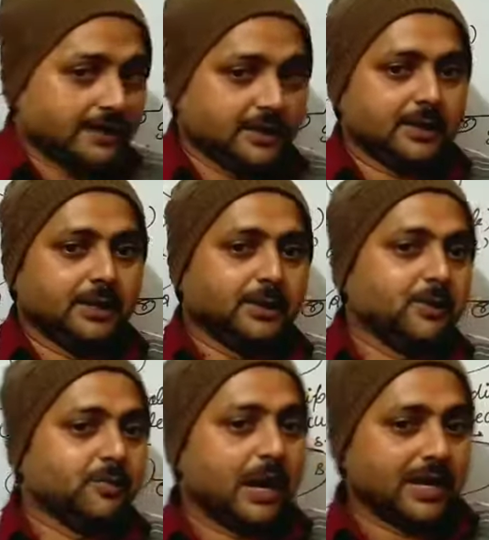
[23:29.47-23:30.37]
think you
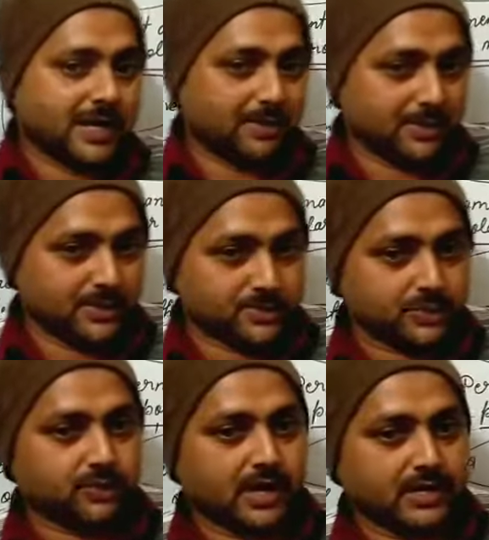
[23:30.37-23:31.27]
might have
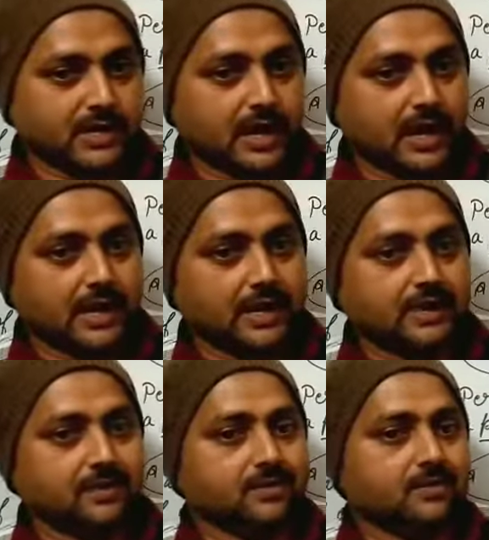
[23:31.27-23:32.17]
understood what
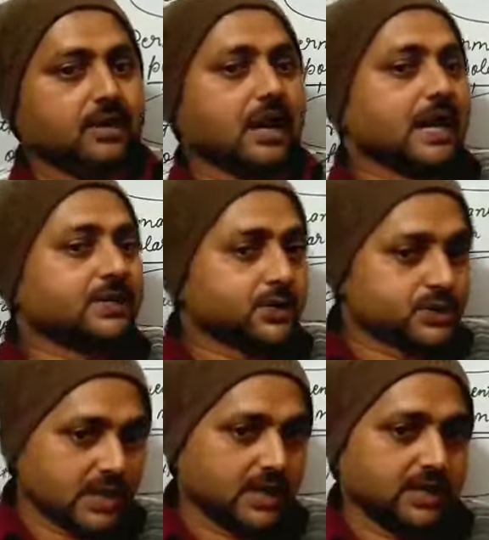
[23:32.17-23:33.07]
I would like to
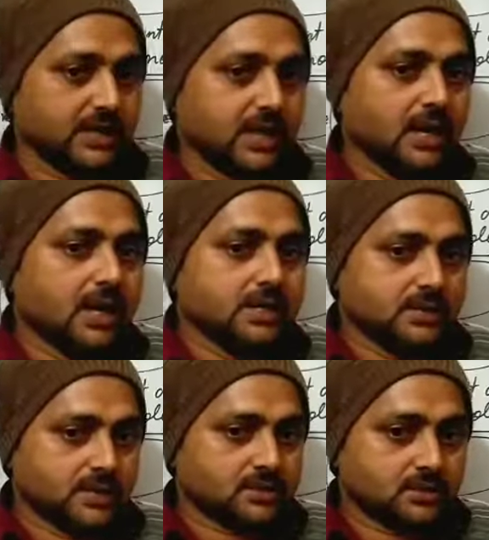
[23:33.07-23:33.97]
tell here.
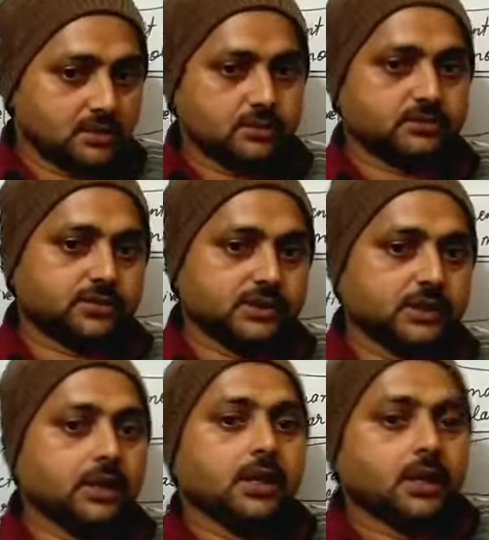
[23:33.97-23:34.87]
Just you
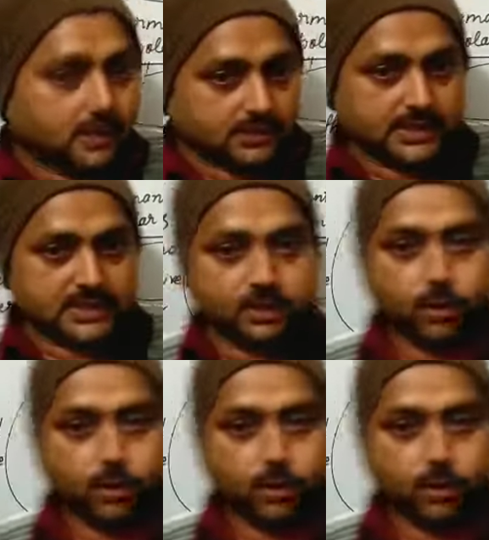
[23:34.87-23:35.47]
see this